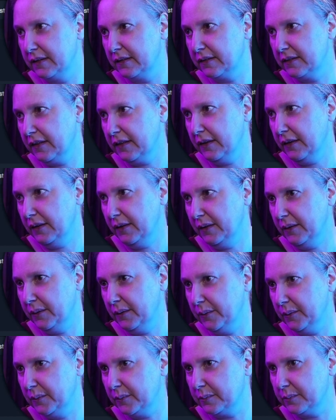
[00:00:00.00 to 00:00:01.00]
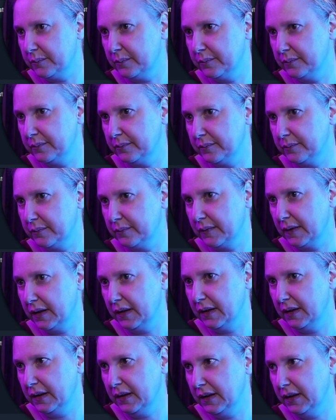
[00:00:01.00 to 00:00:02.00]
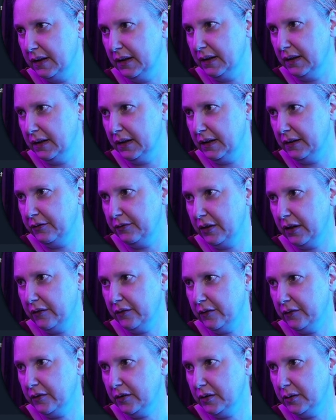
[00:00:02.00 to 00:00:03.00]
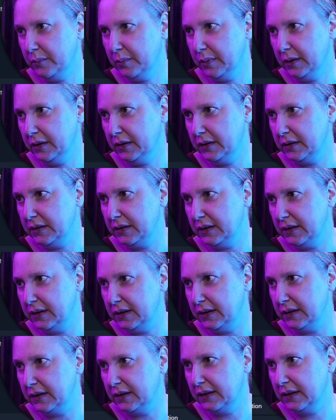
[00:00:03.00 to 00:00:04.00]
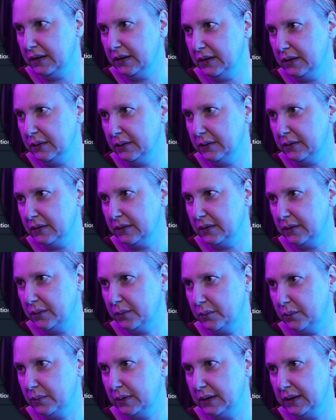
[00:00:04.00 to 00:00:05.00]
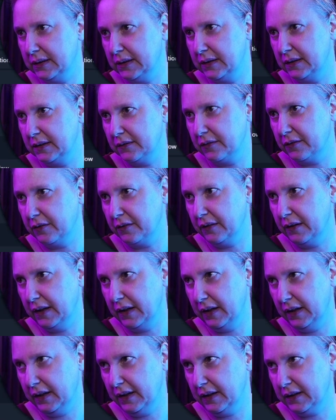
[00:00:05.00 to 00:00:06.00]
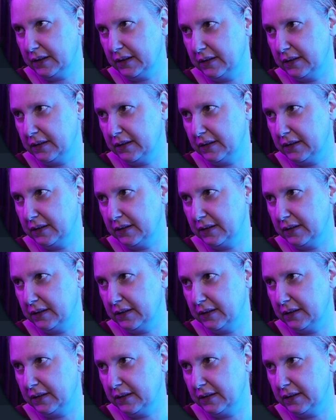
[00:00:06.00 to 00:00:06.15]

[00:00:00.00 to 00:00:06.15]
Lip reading: So, if you have a vulnerability, then use it to read the flag.